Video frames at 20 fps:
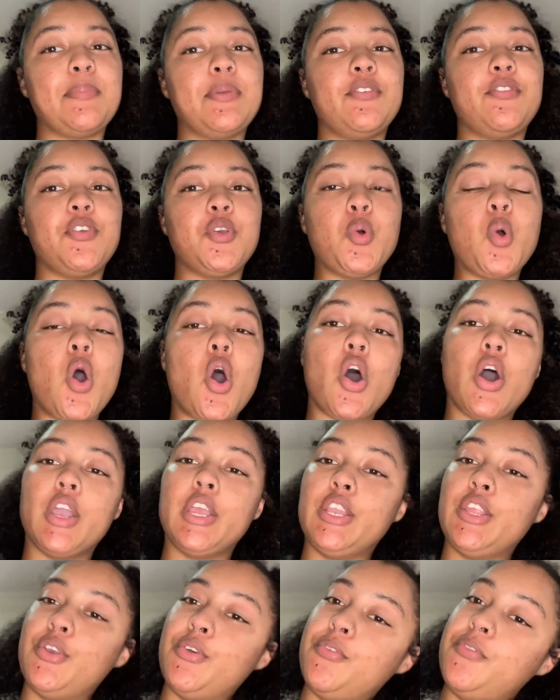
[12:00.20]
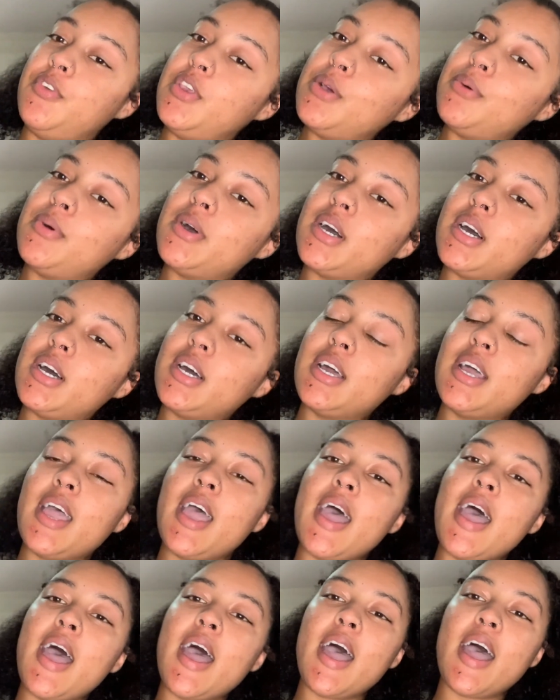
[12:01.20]
if you are a new viewer.
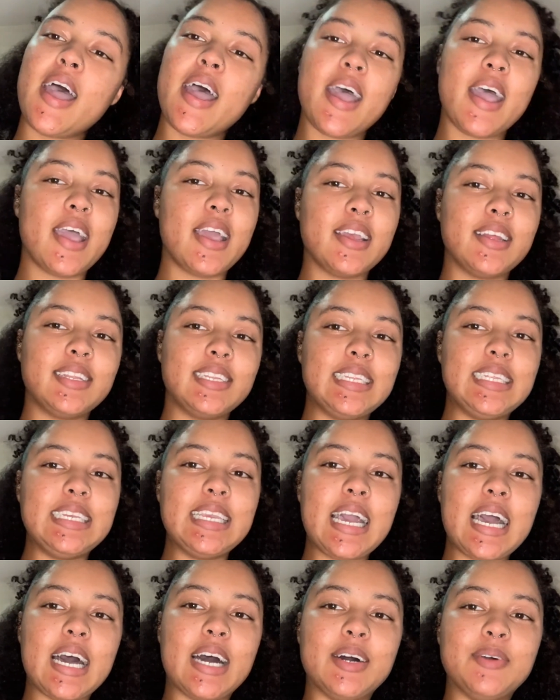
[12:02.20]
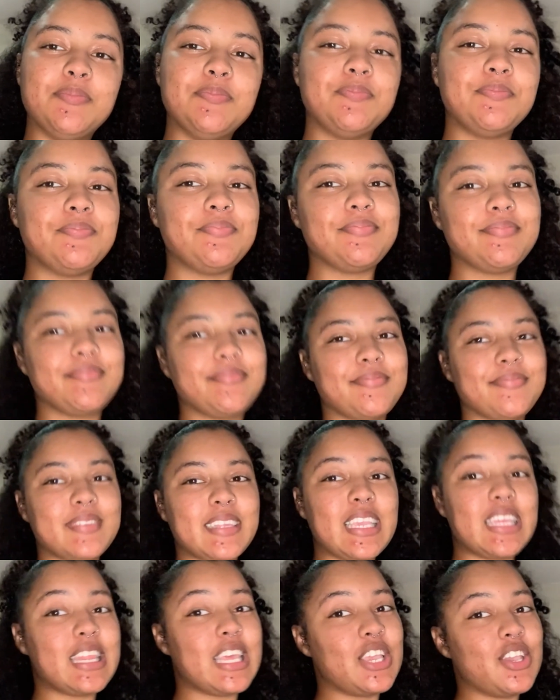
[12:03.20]
And yeah,
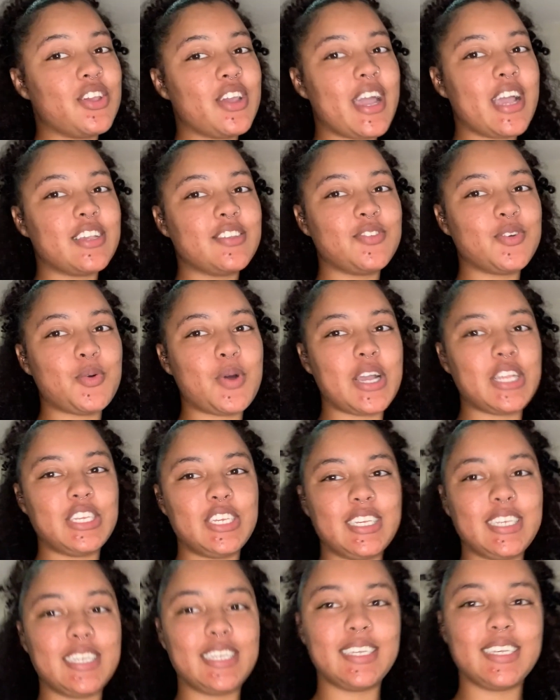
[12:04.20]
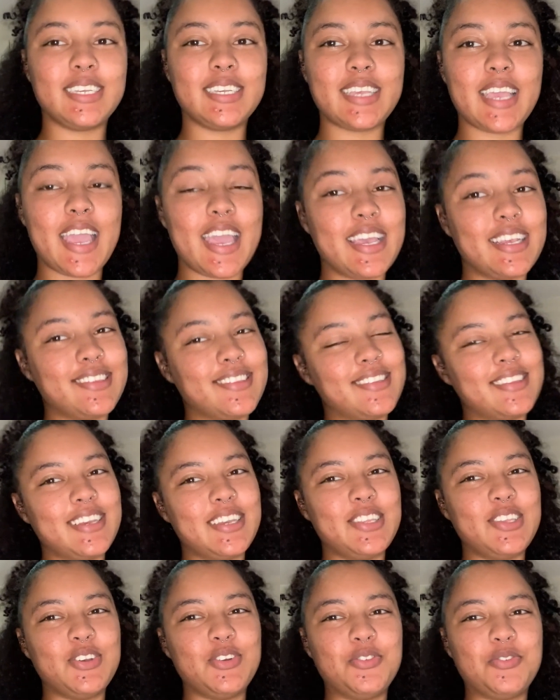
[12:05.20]
thank you guys for watching and stay
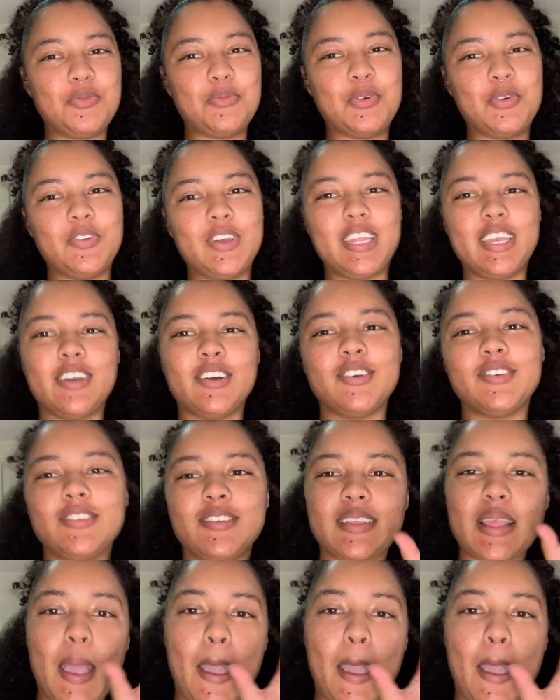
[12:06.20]
tuned for more videos.